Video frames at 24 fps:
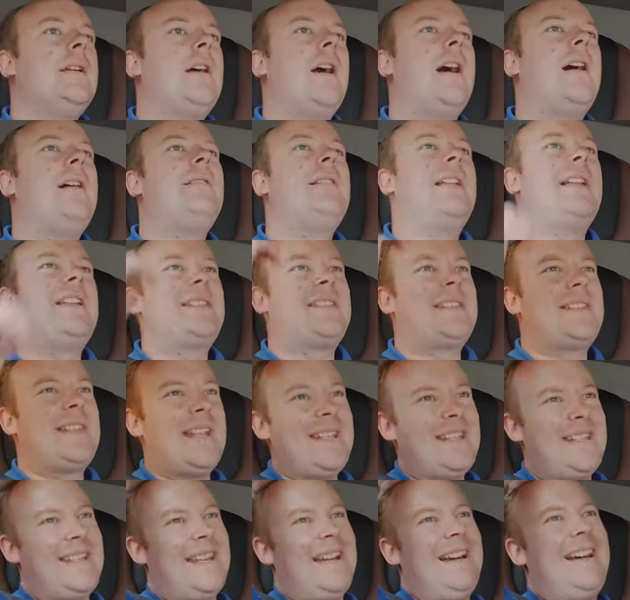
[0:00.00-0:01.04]
Oh, let's
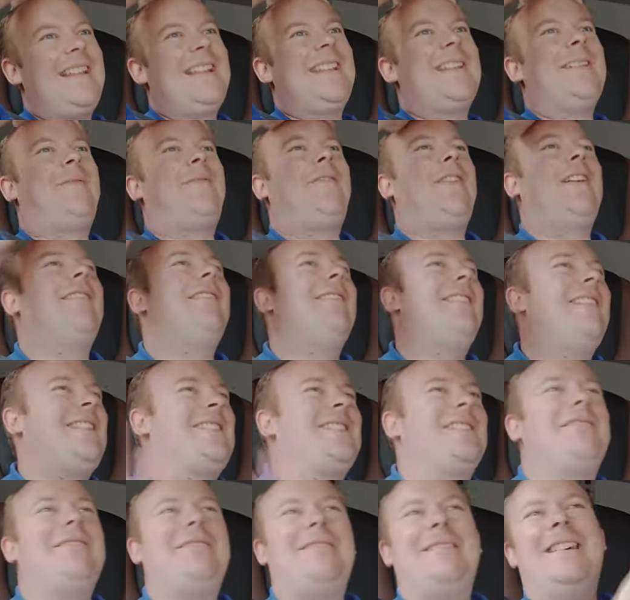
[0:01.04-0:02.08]
let's get at the
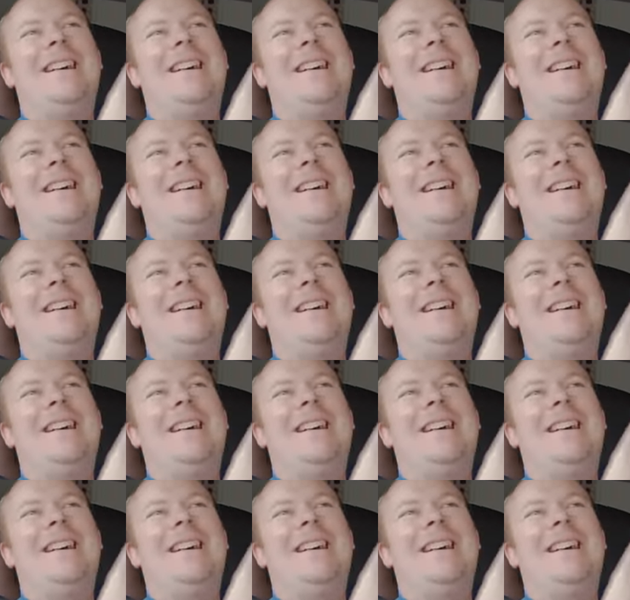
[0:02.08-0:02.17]
theoretical.